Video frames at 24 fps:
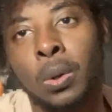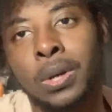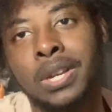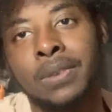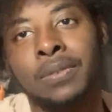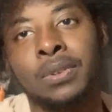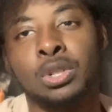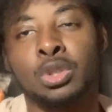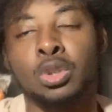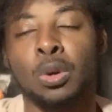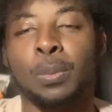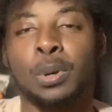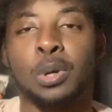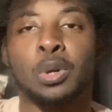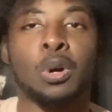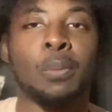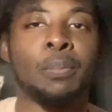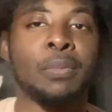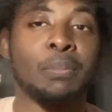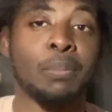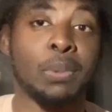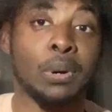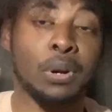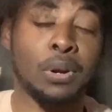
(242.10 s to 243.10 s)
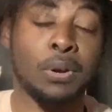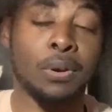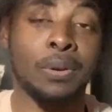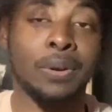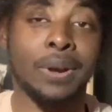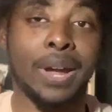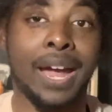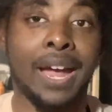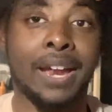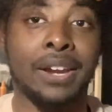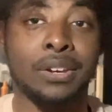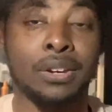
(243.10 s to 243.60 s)
even drop a comment below.
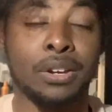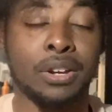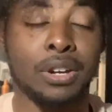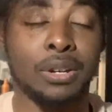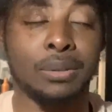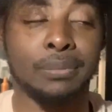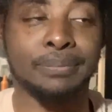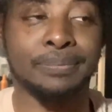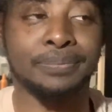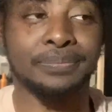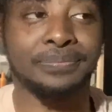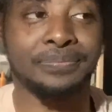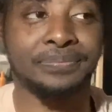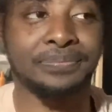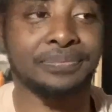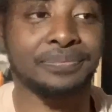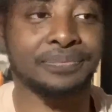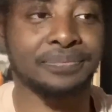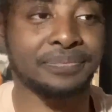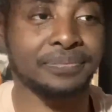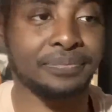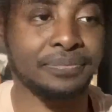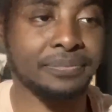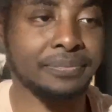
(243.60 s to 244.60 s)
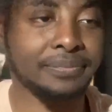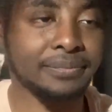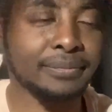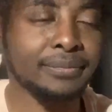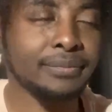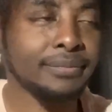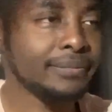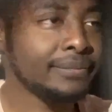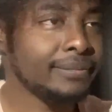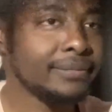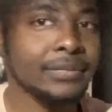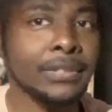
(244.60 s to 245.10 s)
And
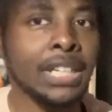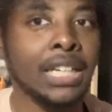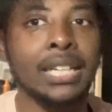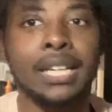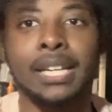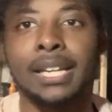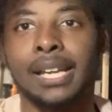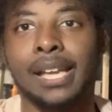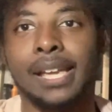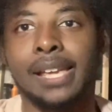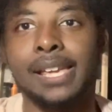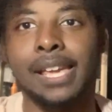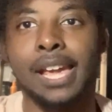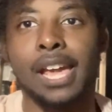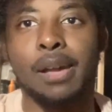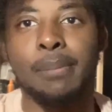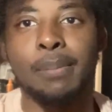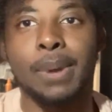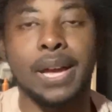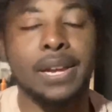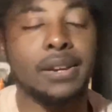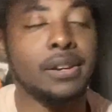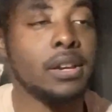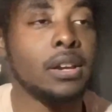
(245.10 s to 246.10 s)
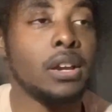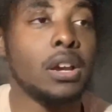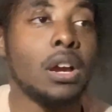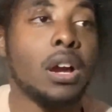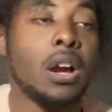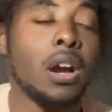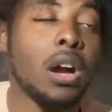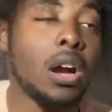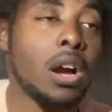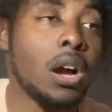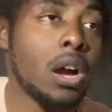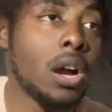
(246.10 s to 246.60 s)
yeah, man.
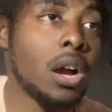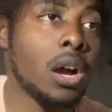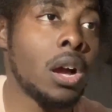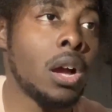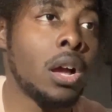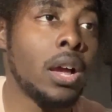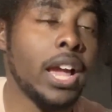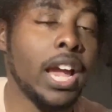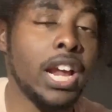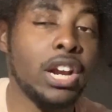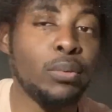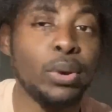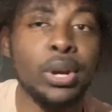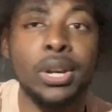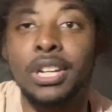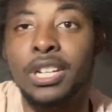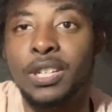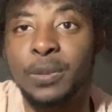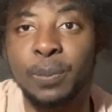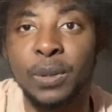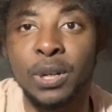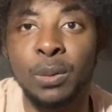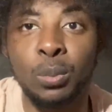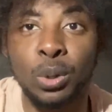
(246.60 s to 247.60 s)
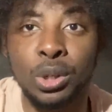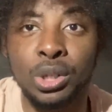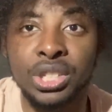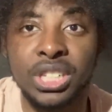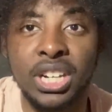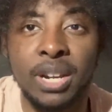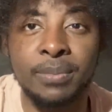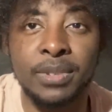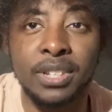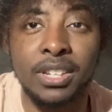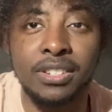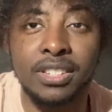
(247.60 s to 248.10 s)
Anyway, it's been your boy
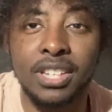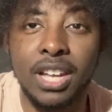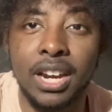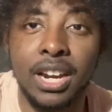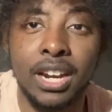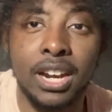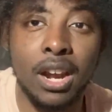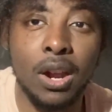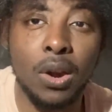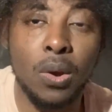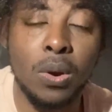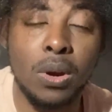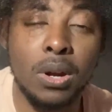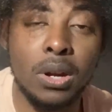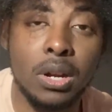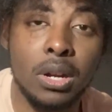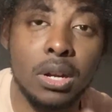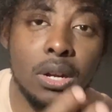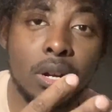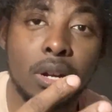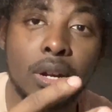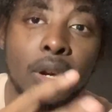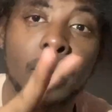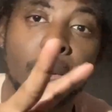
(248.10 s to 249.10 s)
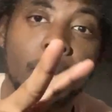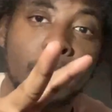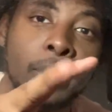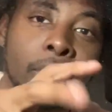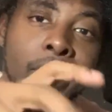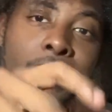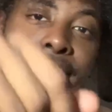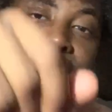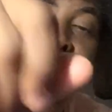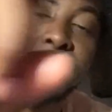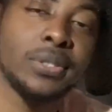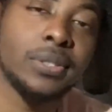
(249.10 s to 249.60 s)
Shamsi signing out.
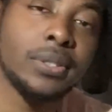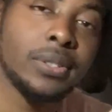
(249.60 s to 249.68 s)
Peace.